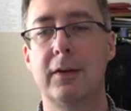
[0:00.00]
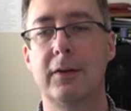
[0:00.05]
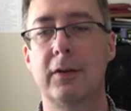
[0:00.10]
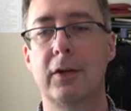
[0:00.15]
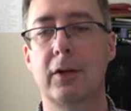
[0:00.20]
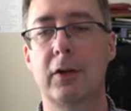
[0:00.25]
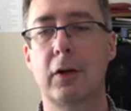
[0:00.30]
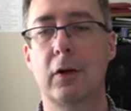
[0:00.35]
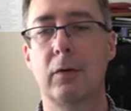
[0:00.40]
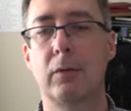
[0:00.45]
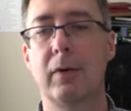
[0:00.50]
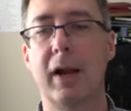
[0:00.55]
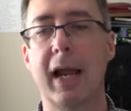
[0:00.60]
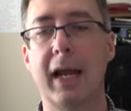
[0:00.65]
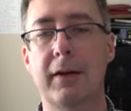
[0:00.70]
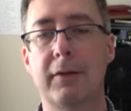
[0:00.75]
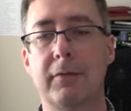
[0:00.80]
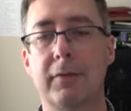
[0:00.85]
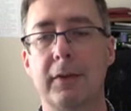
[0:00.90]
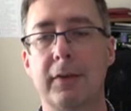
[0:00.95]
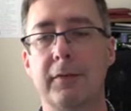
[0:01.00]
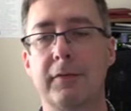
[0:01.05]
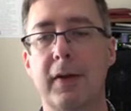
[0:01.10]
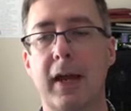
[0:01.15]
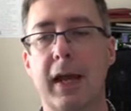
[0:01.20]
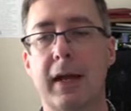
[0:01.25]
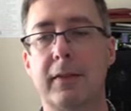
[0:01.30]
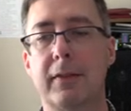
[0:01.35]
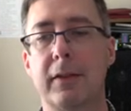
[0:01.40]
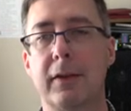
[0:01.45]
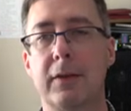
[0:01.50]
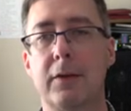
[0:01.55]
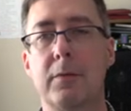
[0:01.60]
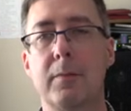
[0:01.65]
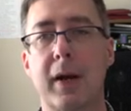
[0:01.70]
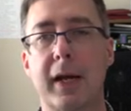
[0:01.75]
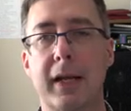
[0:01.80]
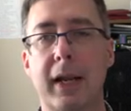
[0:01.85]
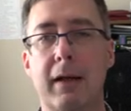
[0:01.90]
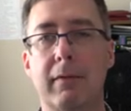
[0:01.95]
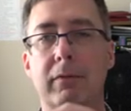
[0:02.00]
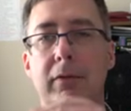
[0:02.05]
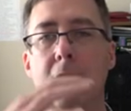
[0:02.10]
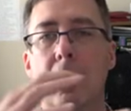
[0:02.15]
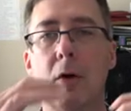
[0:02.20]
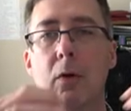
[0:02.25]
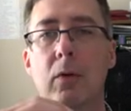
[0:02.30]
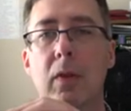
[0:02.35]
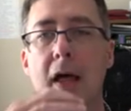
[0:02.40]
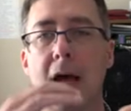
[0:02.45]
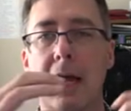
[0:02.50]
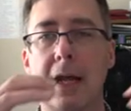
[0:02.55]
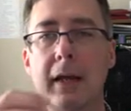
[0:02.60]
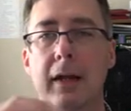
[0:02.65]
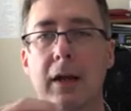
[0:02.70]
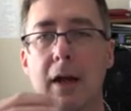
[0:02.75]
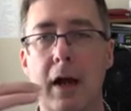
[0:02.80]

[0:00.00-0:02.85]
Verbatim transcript: to correct for the fact that you might have low-lying